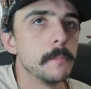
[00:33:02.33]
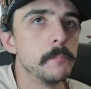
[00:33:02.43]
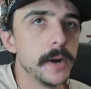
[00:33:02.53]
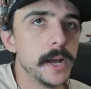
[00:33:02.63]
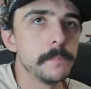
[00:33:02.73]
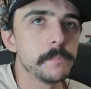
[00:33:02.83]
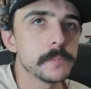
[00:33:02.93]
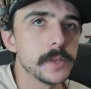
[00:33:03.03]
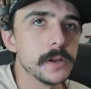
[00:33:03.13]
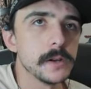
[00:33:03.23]
But
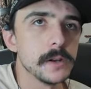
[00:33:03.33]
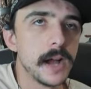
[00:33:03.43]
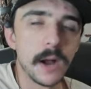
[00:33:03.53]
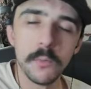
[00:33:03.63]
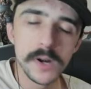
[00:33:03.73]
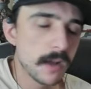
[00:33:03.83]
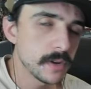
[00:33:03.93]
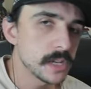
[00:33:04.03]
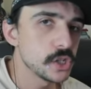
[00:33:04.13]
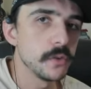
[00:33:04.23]
I wouldn't have
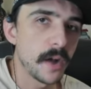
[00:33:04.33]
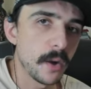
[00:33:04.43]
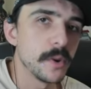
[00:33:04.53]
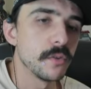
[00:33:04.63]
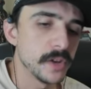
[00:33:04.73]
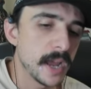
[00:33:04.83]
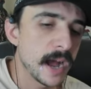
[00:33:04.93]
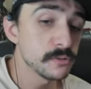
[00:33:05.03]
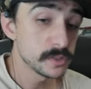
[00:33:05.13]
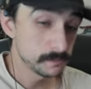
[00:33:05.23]
an issue if I went over your
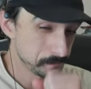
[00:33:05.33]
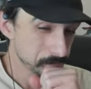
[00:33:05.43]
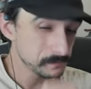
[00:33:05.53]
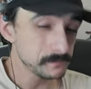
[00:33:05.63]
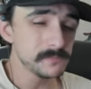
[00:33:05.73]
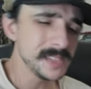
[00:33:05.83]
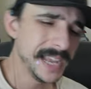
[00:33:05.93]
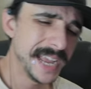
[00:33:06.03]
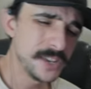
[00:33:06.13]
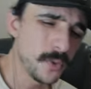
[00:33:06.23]
house
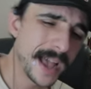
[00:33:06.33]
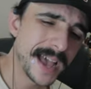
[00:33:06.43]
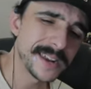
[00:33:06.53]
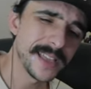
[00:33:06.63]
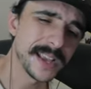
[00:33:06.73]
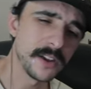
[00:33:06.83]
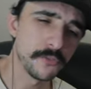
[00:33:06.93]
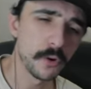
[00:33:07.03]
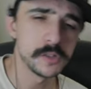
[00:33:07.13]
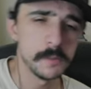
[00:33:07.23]
and you had like a
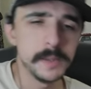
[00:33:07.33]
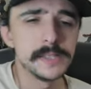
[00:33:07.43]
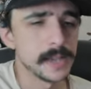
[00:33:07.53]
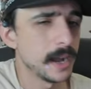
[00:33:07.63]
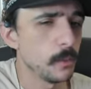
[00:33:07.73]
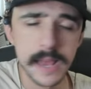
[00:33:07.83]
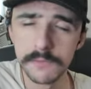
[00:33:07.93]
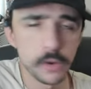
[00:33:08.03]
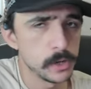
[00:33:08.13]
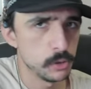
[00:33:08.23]
frozen pizza, I wouldn't have
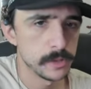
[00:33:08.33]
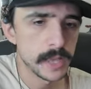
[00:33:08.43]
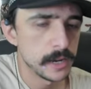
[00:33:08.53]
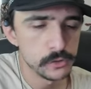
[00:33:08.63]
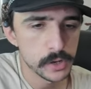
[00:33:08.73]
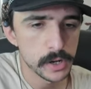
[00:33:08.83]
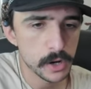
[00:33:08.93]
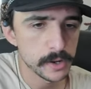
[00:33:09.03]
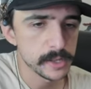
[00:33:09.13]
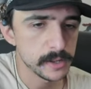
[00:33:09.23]
no issue with that. And you started
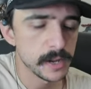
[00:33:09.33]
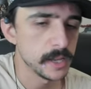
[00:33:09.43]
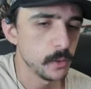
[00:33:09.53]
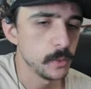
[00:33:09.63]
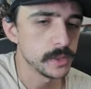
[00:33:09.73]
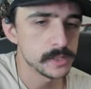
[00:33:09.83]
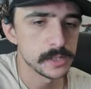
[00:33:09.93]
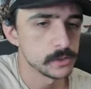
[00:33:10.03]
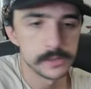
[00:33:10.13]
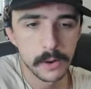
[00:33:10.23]
cutting cutting it with
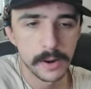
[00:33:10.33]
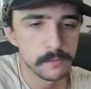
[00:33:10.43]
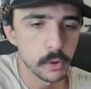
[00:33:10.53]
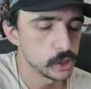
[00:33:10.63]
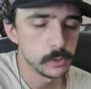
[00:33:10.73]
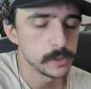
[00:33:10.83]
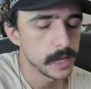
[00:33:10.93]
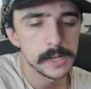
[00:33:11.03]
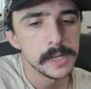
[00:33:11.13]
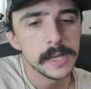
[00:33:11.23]
scissors, I would have no issue with
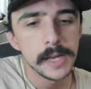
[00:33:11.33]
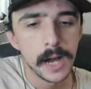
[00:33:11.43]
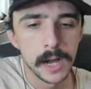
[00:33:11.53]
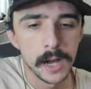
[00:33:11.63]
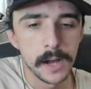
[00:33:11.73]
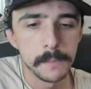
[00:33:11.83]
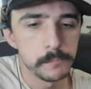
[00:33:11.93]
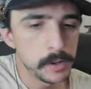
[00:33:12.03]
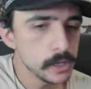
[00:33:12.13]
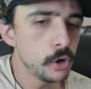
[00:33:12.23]
that. Uh,
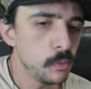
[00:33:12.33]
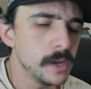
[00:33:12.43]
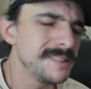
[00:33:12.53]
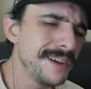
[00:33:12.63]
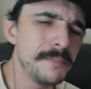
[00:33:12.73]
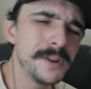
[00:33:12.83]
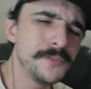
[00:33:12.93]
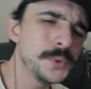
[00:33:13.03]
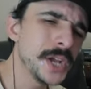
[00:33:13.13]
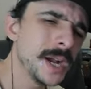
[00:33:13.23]
but you know what? There have been a
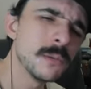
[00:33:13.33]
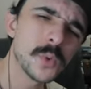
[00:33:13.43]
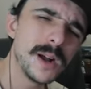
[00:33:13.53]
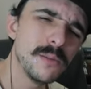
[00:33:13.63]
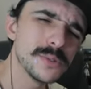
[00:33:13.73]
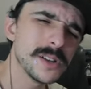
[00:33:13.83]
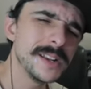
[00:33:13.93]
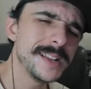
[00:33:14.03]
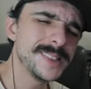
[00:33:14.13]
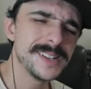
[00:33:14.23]
few times where I was
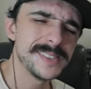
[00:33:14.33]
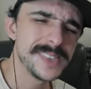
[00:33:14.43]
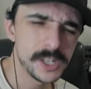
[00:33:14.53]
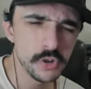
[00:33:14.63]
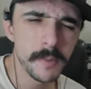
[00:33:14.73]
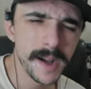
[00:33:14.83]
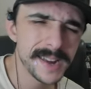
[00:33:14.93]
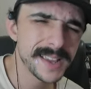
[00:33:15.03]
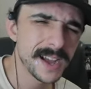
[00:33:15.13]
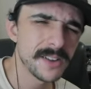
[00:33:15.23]
looking at the the dude behind
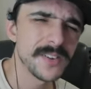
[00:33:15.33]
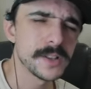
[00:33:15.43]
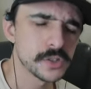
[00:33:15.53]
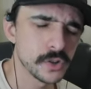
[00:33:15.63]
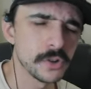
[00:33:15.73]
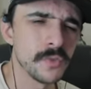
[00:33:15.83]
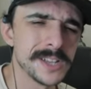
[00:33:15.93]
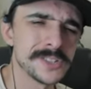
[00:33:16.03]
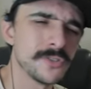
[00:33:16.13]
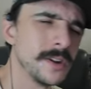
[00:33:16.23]
the counter at a certain
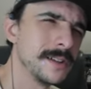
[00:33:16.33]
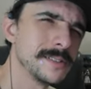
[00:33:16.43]
restaurant.